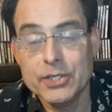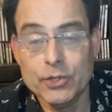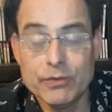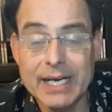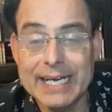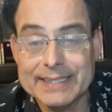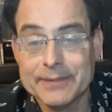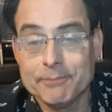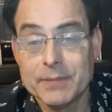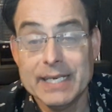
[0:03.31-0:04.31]
you've
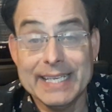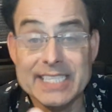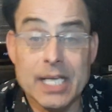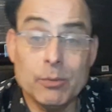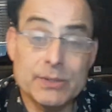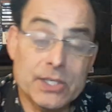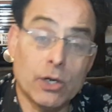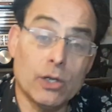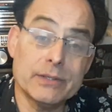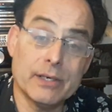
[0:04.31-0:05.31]
got, and this album is
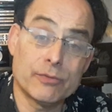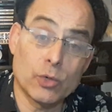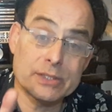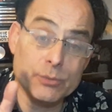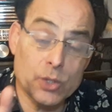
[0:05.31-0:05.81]
called, of course,